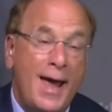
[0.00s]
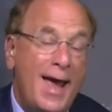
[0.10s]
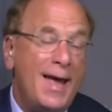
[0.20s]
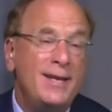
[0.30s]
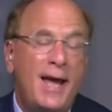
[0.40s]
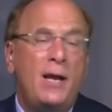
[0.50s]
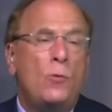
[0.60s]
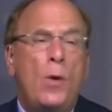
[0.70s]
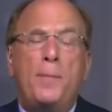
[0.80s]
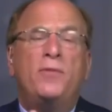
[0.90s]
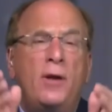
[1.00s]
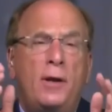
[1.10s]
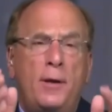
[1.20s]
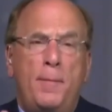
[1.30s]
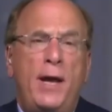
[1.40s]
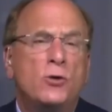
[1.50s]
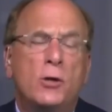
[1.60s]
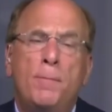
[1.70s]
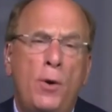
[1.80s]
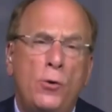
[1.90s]
And yet it represented a major
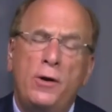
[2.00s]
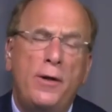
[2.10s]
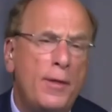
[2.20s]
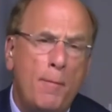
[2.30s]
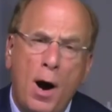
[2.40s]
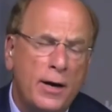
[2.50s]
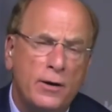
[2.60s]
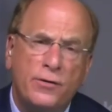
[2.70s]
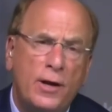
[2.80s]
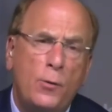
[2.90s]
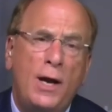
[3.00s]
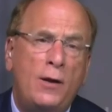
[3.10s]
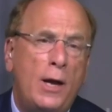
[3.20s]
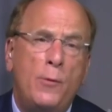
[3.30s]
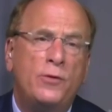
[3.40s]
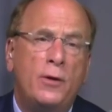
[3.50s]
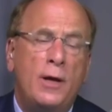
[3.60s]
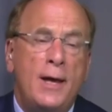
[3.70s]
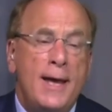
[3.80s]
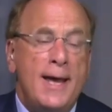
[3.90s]
component of the markets. And
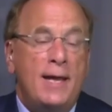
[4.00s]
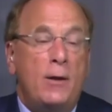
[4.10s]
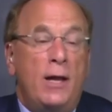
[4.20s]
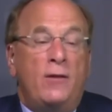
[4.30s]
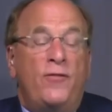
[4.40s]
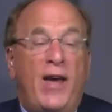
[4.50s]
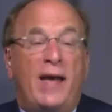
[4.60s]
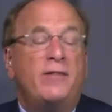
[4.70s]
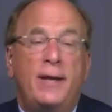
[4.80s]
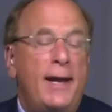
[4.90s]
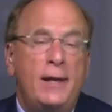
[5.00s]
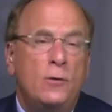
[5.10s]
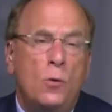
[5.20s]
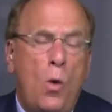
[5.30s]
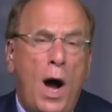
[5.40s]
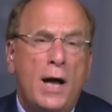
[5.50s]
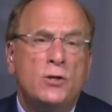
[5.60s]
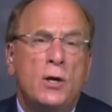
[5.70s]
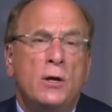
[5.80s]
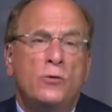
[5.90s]
it's fascinating to
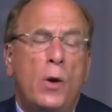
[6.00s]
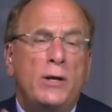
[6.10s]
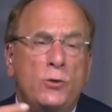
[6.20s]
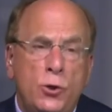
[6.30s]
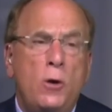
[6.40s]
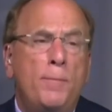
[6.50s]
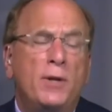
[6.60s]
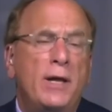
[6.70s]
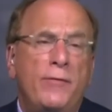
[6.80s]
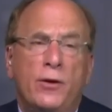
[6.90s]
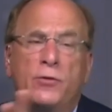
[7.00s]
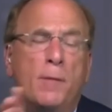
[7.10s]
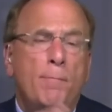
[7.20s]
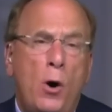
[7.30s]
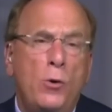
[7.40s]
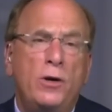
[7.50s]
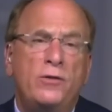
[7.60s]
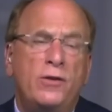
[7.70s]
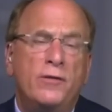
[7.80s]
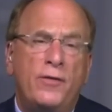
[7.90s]
watch. So I do believe there's
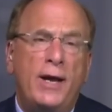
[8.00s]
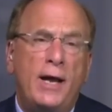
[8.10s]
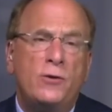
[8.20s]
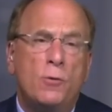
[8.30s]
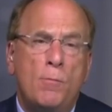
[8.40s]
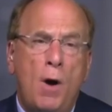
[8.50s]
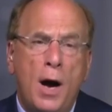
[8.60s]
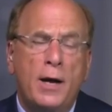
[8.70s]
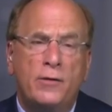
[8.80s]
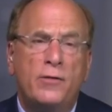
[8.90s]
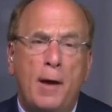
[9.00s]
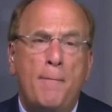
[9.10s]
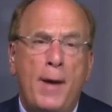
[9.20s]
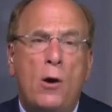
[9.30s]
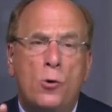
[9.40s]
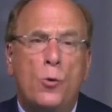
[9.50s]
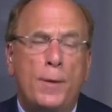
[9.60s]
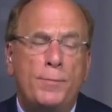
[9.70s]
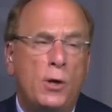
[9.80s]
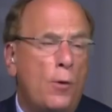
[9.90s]
components in the financial markets about
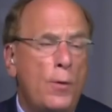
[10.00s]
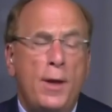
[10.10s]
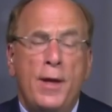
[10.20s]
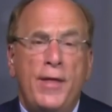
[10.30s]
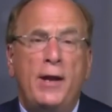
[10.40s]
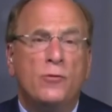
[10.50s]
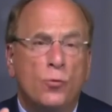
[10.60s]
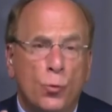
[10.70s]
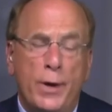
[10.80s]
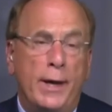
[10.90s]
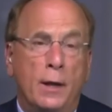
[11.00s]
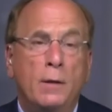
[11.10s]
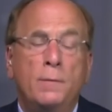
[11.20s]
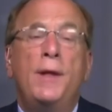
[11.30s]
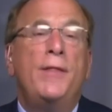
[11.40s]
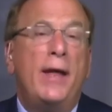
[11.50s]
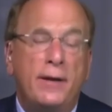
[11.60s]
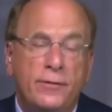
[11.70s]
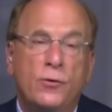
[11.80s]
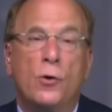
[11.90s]
crypto that is real, that
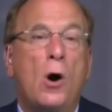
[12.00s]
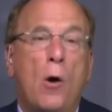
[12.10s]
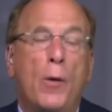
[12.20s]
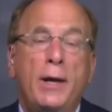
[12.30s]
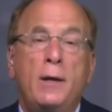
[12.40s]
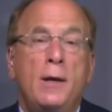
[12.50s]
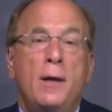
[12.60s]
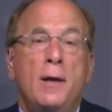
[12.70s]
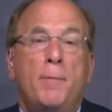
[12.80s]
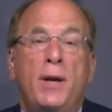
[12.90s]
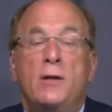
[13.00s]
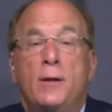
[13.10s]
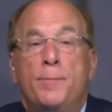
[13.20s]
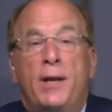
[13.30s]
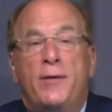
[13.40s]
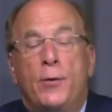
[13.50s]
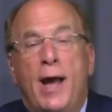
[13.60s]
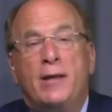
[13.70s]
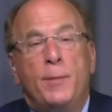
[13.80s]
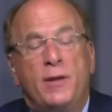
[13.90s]
is growing. But if you're
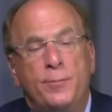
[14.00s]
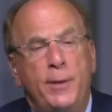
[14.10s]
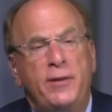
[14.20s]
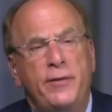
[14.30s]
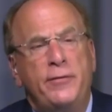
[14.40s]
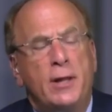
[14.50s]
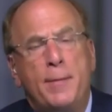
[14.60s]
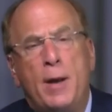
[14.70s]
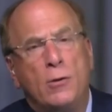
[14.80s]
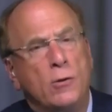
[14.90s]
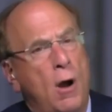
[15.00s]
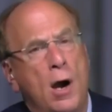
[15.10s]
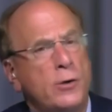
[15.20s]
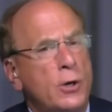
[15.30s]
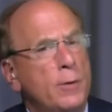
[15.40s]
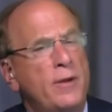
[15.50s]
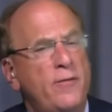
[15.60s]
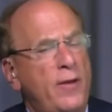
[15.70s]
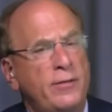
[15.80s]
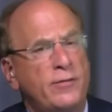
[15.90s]
asking me specifically about long-term
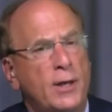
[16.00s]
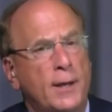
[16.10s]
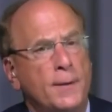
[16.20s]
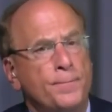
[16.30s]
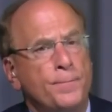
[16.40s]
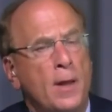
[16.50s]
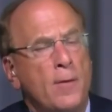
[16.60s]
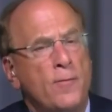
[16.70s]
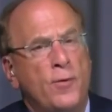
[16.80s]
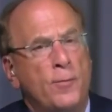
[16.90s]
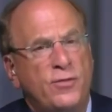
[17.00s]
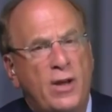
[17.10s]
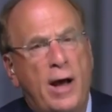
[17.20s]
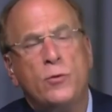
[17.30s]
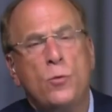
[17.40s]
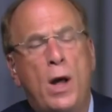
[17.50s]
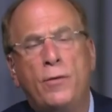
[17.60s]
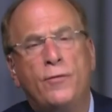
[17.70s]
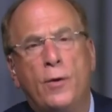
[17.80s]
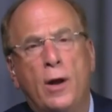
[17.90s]
investing, from sovereign
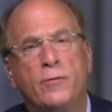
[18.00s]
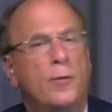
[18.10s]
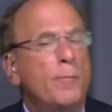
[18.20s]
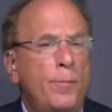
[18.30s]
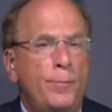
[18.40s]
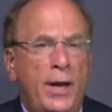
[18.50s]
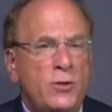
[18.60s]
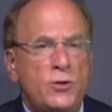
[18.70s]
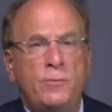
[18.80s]
wealth funds, from pension